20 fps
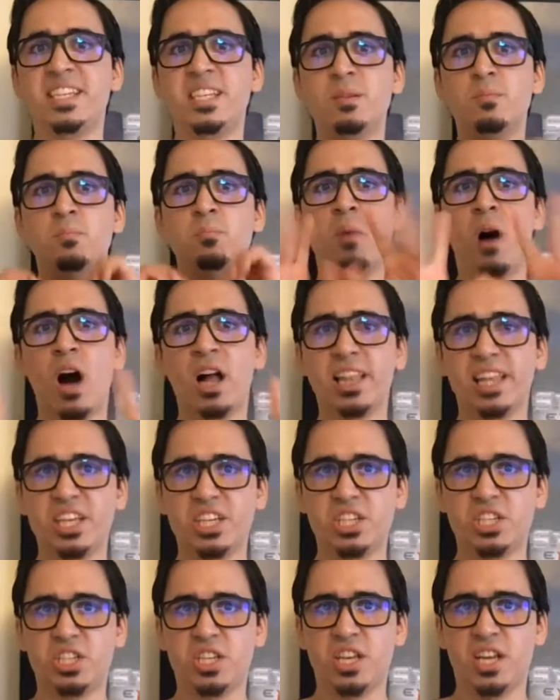
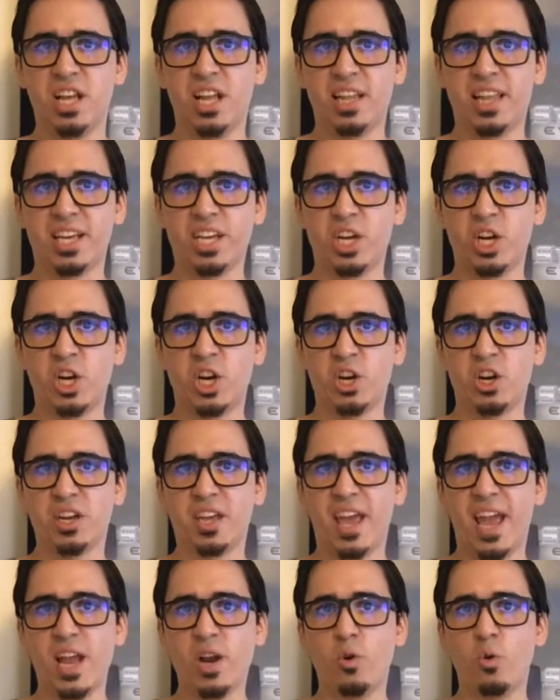Demolished, like a
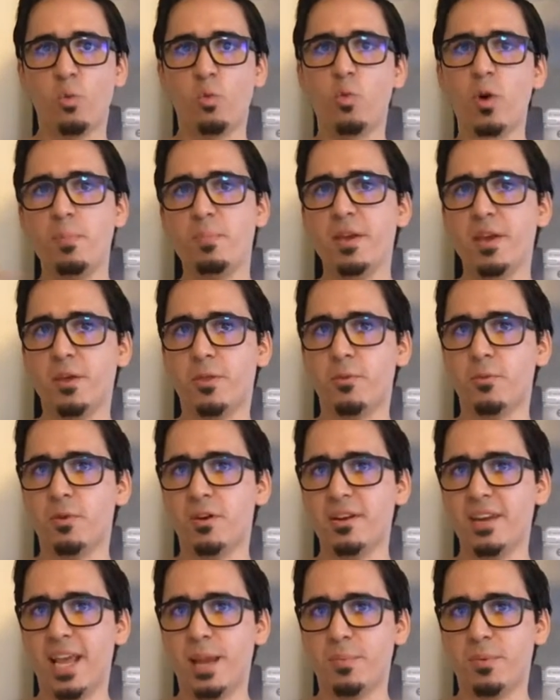hurricane ripping through
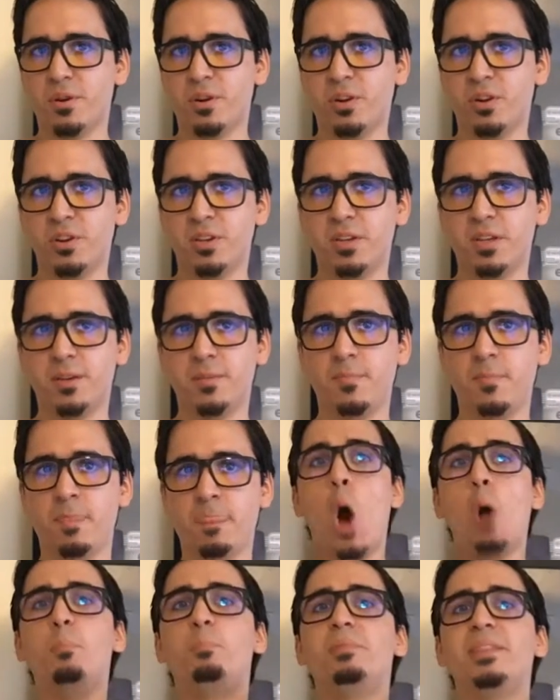a neighborhood.
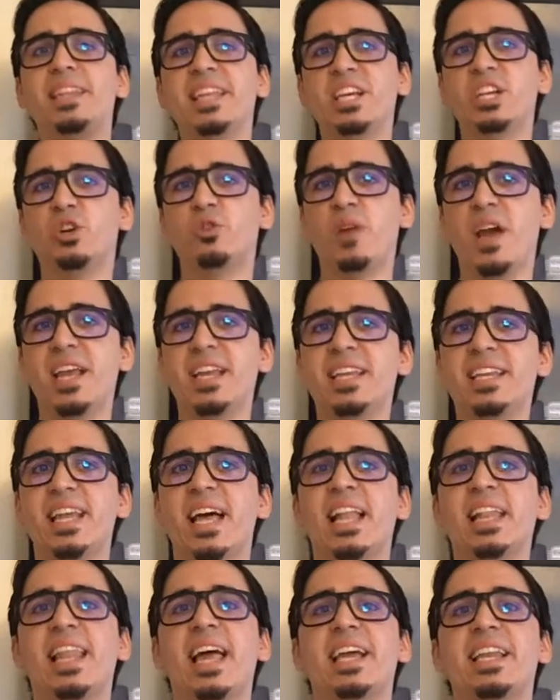obliterated
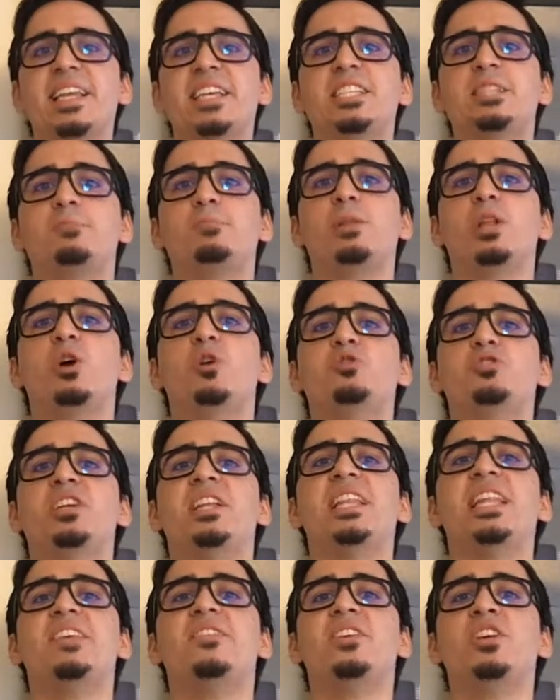like an
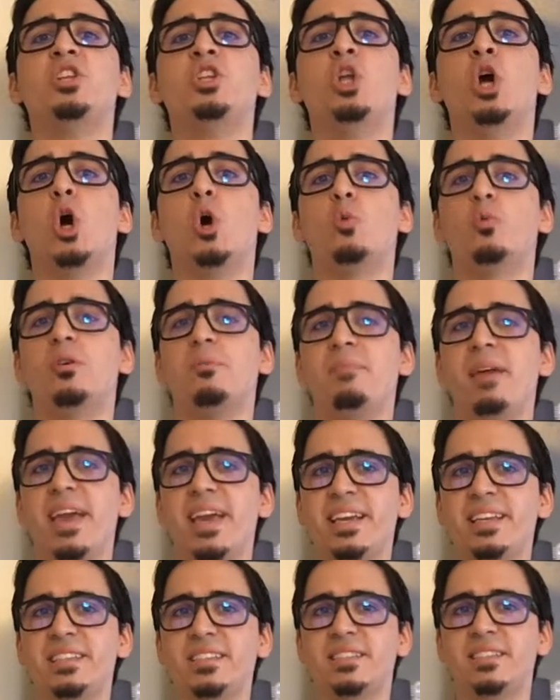explosion, leaving no
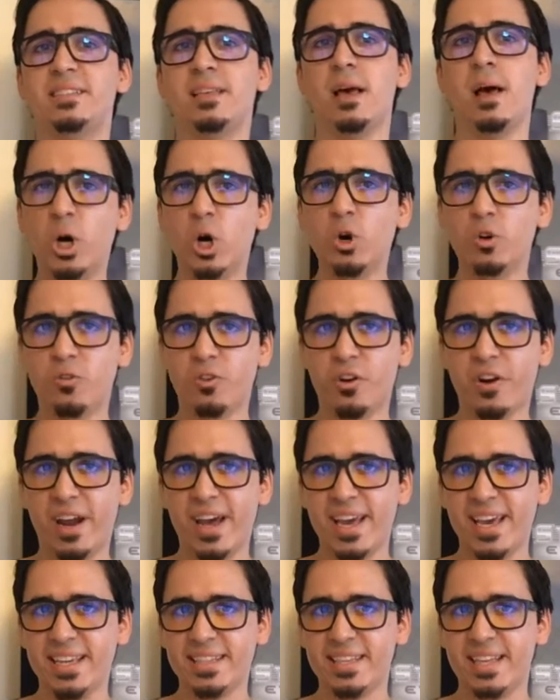remains.
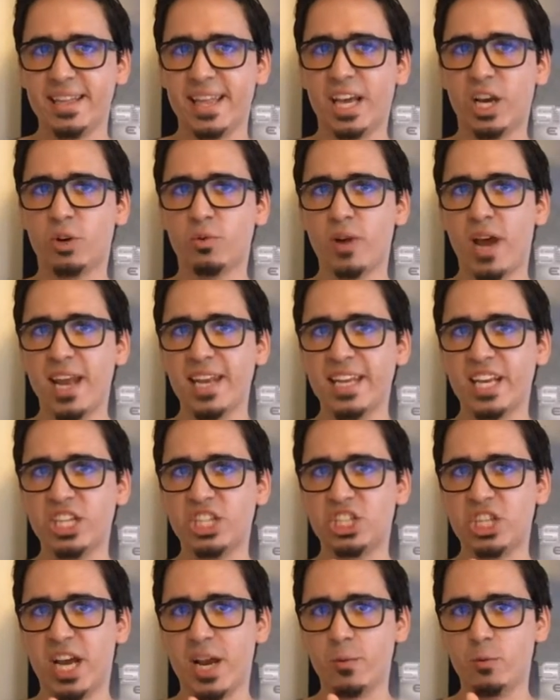Pulverized, like grinding a
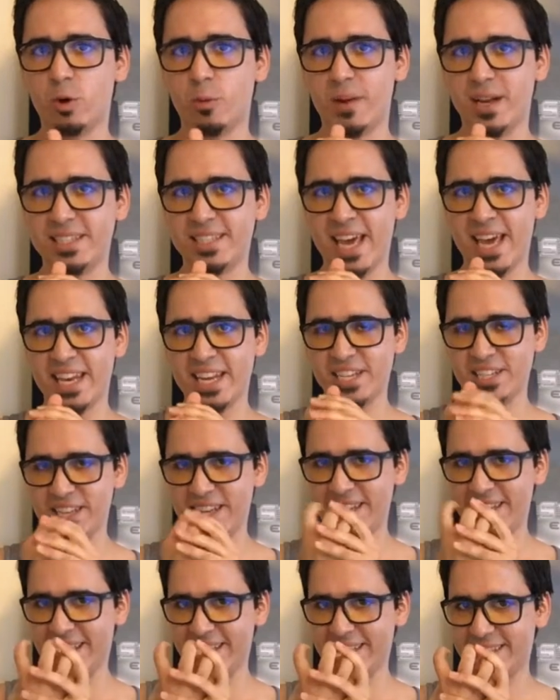giant robot's head
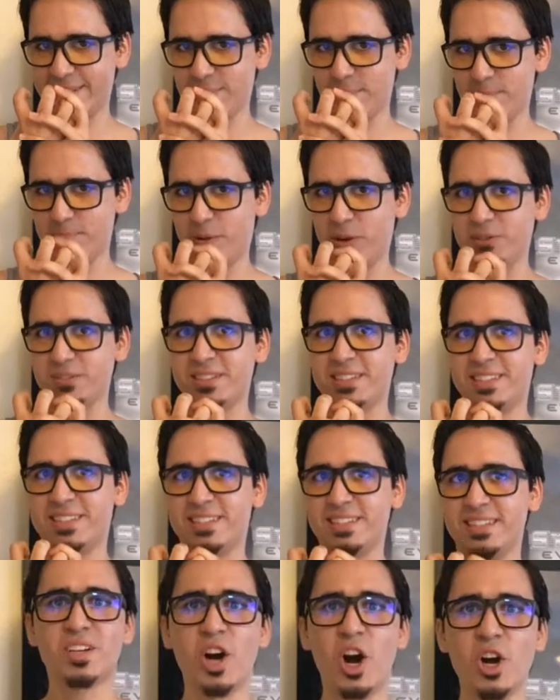into nuts and
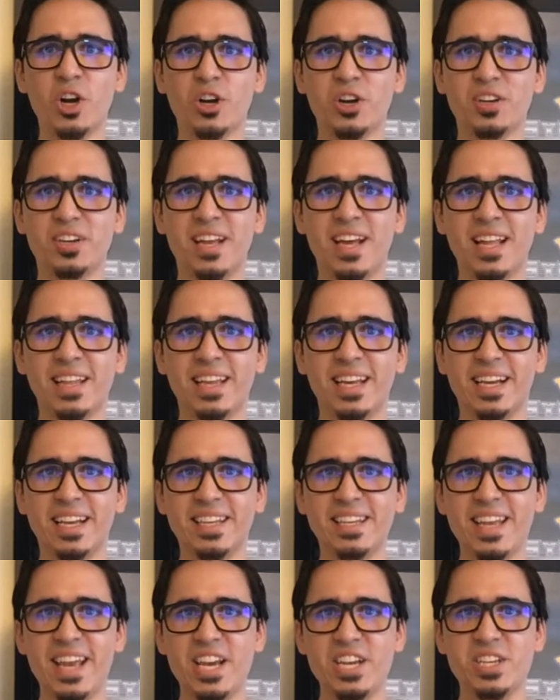bolts. Conquered, like a
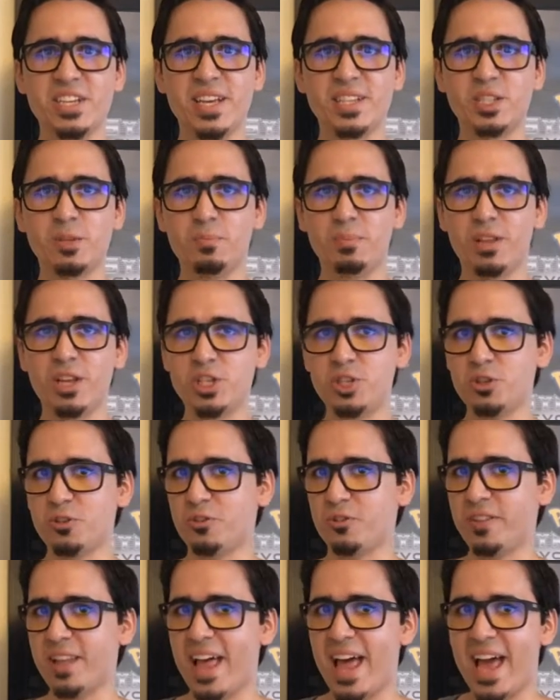nation as you plunge
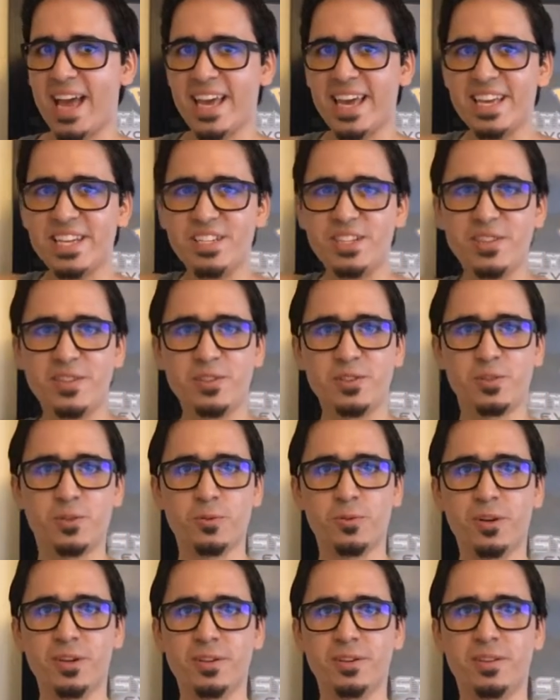your flag into the
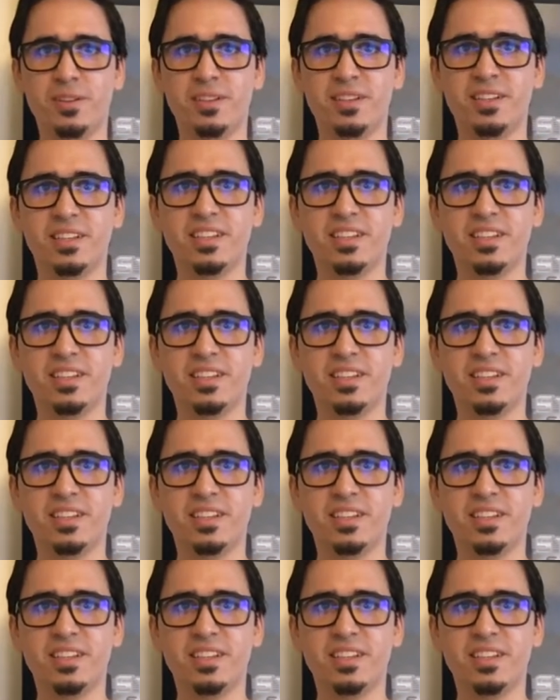soil.